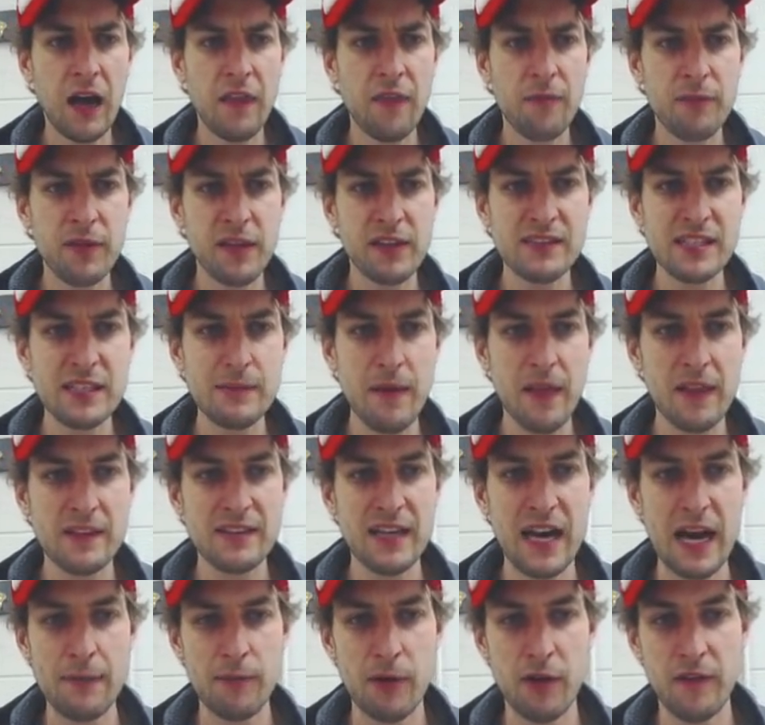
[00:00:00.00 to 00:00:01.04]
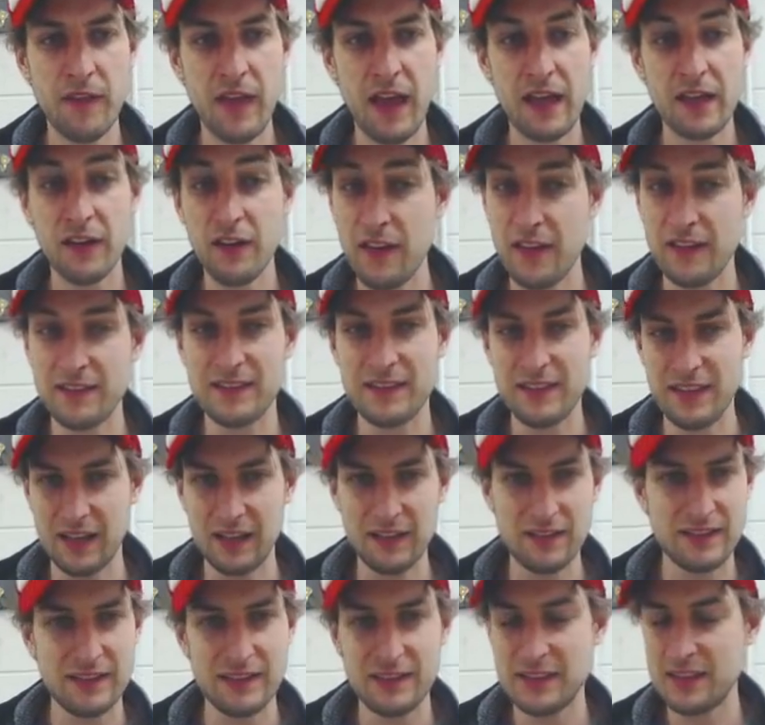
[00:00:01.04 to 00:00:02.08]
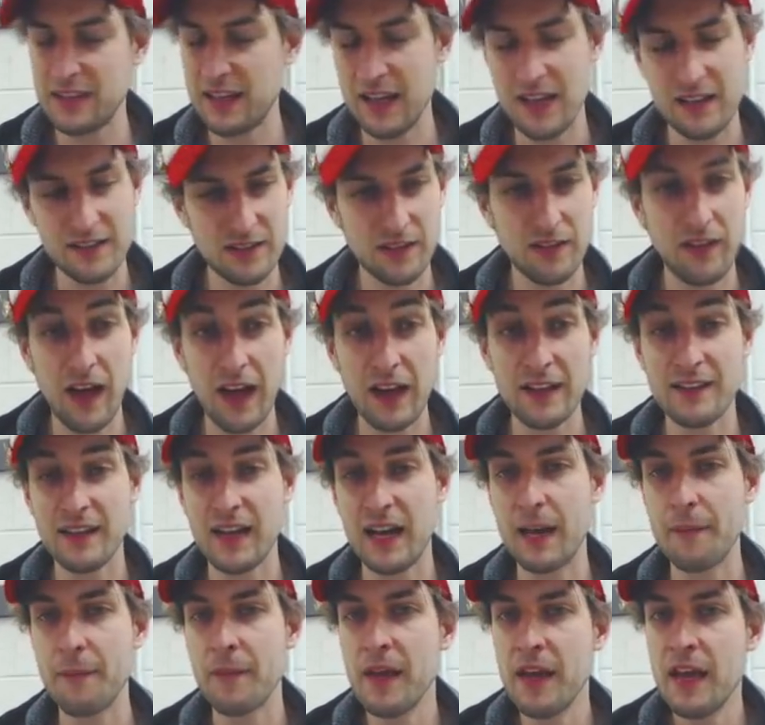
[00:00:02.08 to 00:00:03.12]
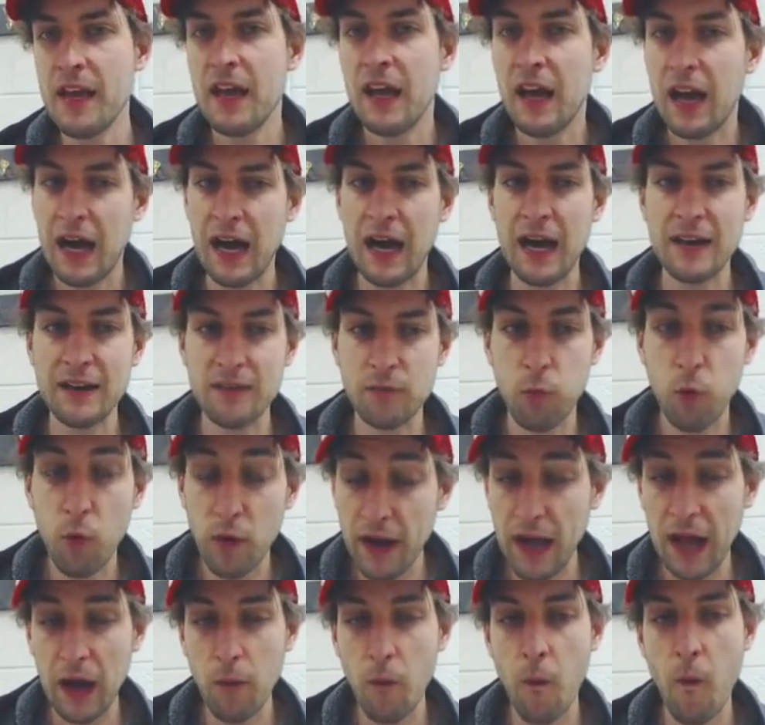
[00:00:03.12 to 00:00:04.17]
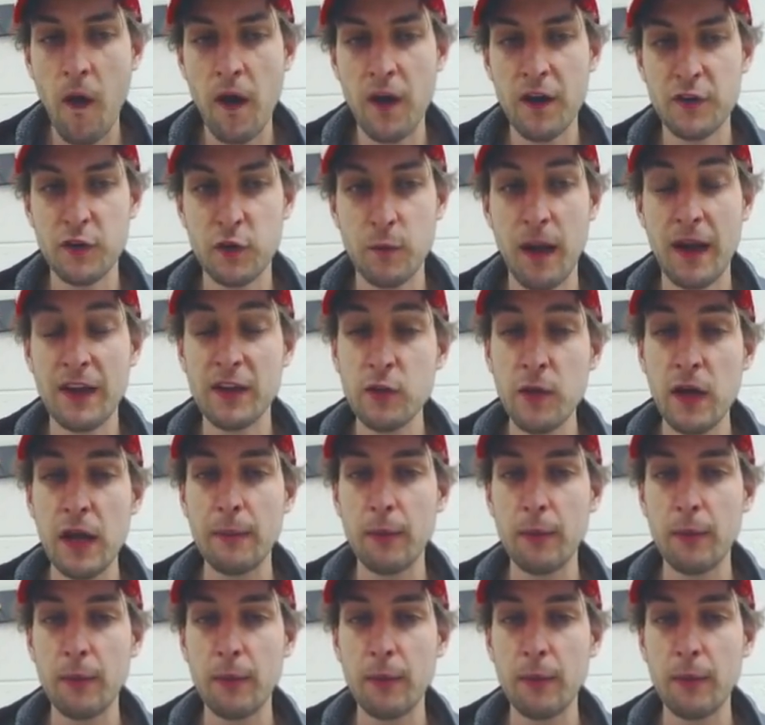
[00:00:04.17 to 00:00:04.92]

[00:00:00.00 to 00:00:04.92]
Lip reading: time. You can see by the timer that that's a lot of time on what I want to do.